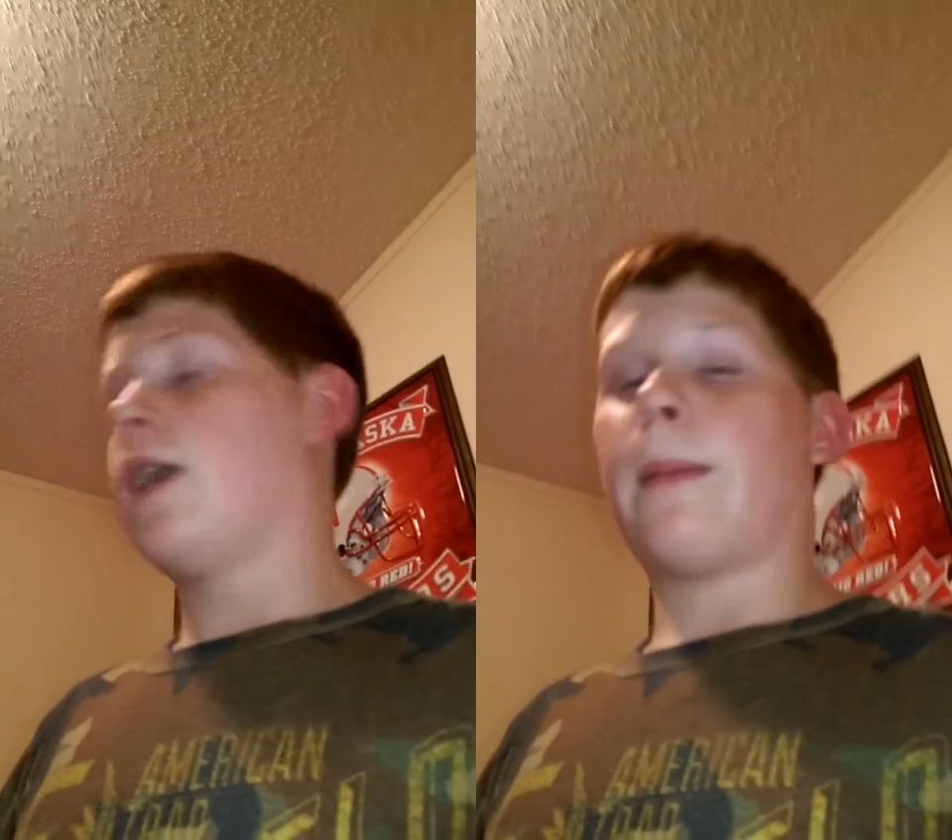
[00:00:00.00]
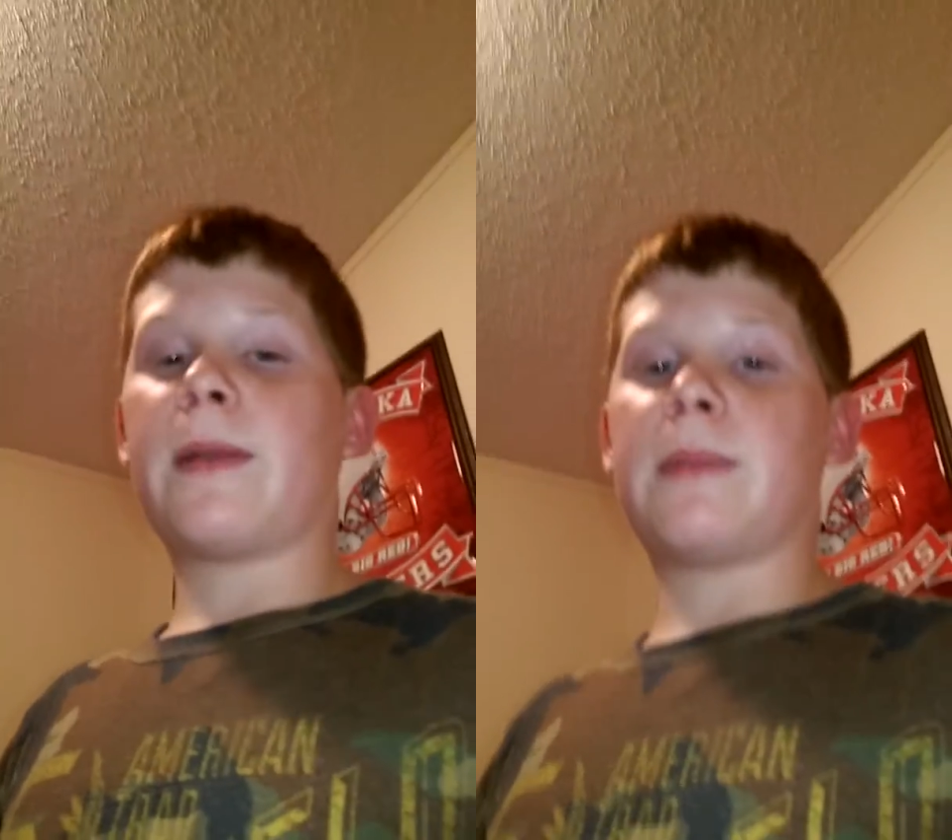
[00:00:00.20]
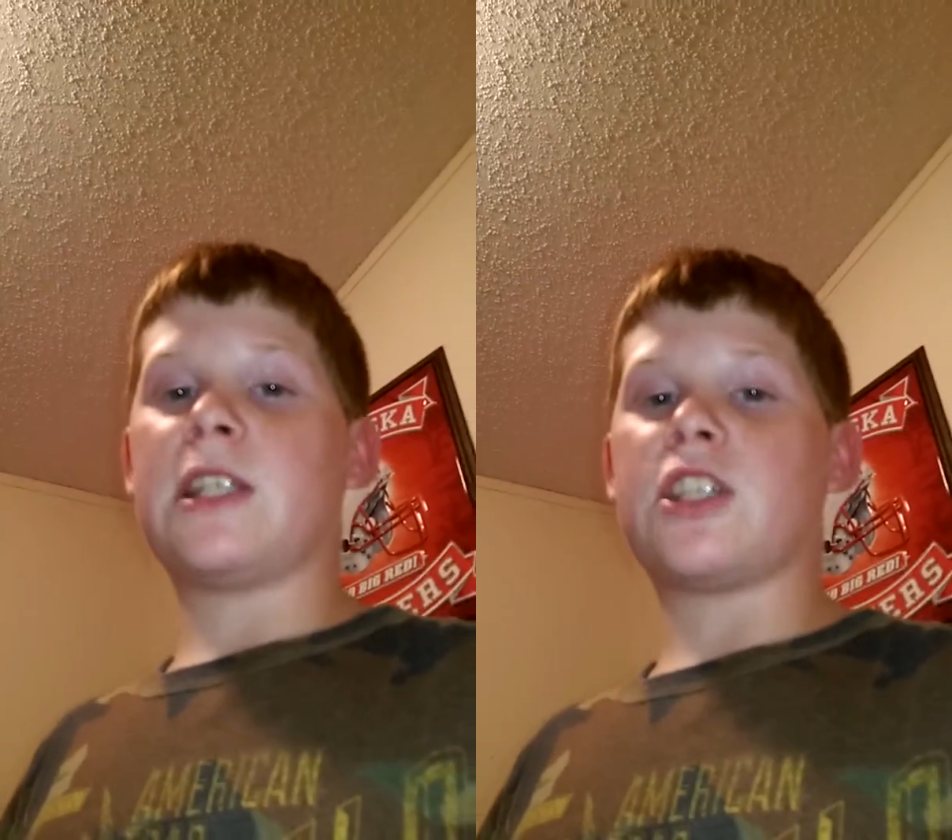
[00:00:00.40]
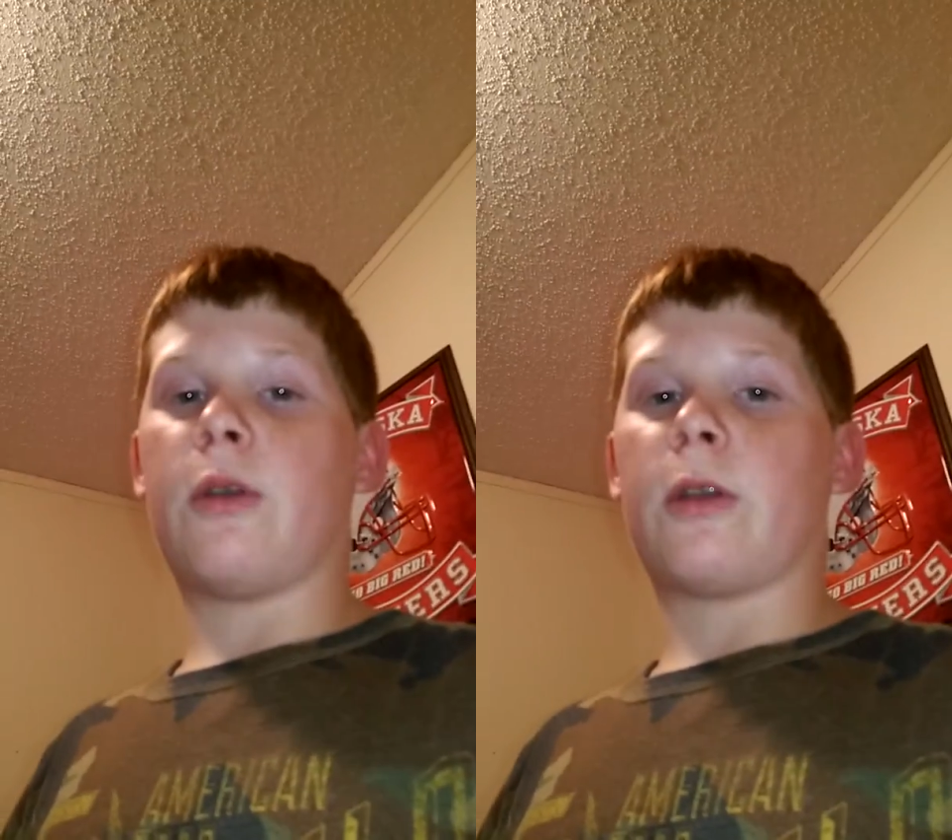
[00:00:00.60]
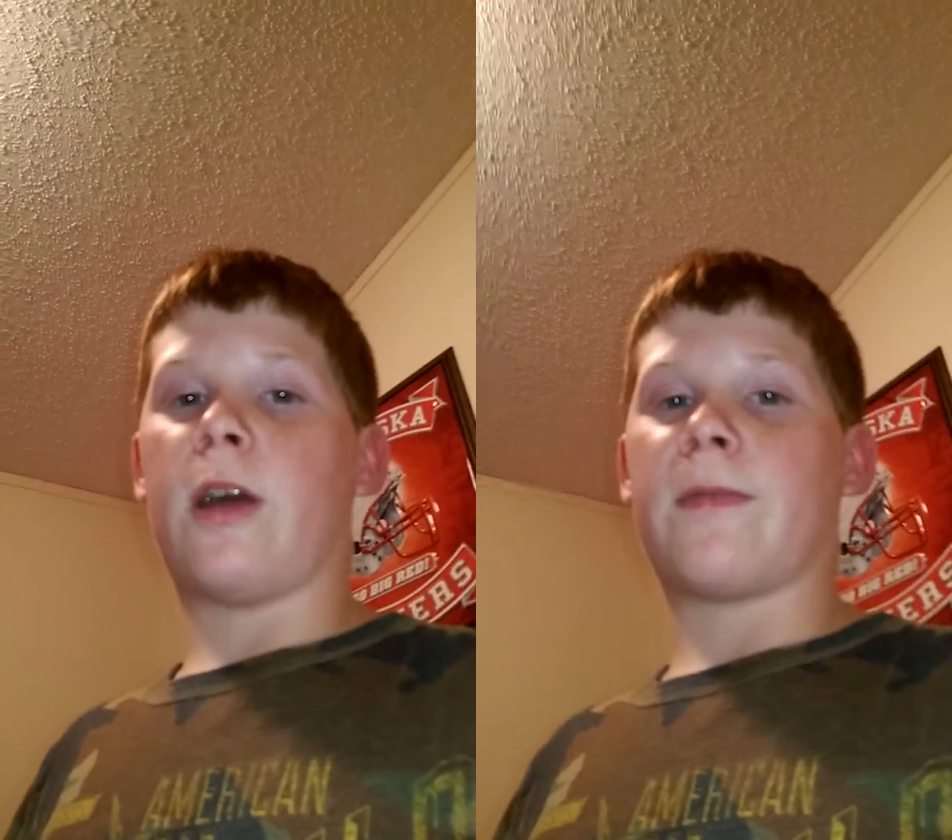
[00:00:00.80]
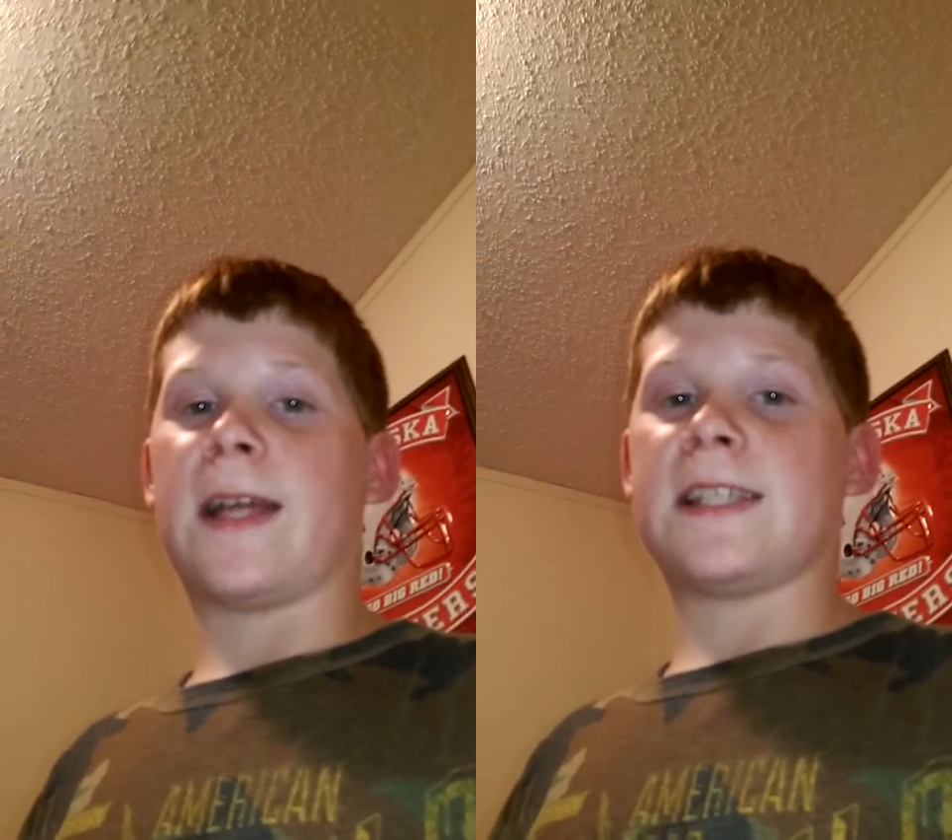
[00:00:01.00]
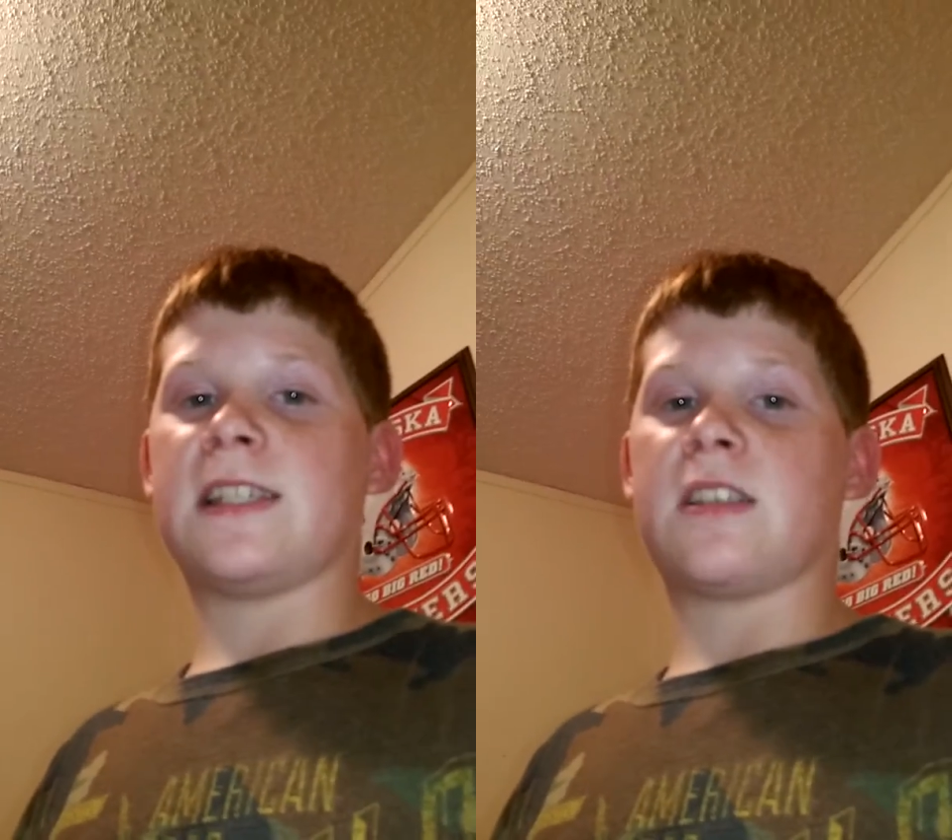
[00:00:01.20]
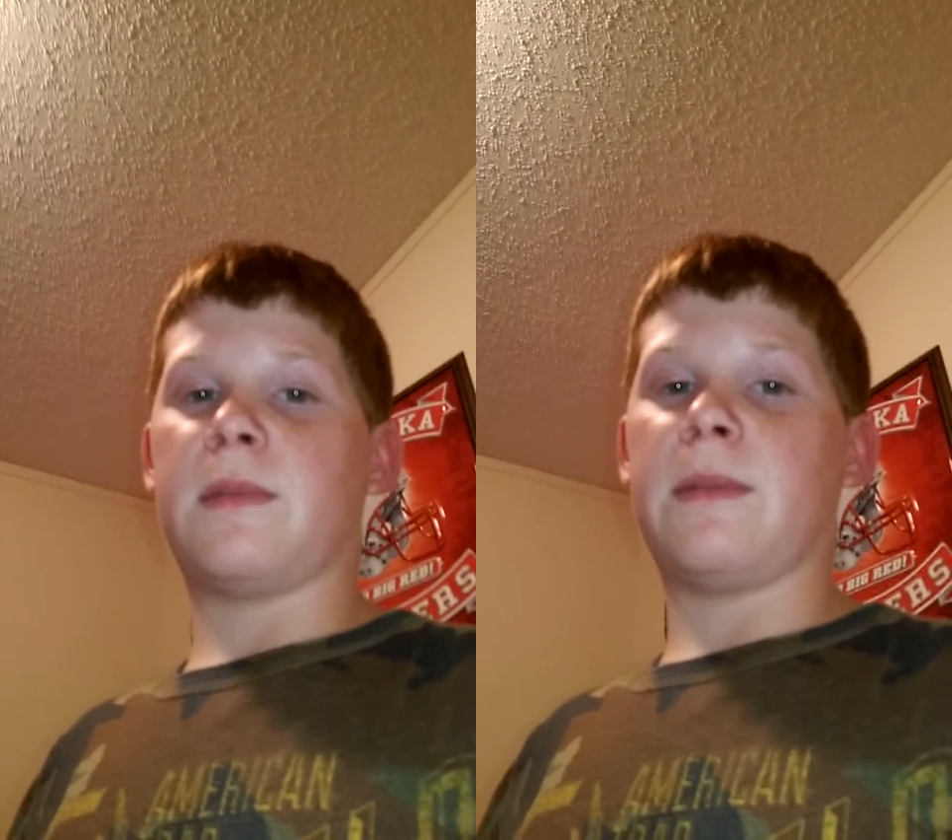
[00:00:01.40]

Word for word: I'm gonna be showing off that system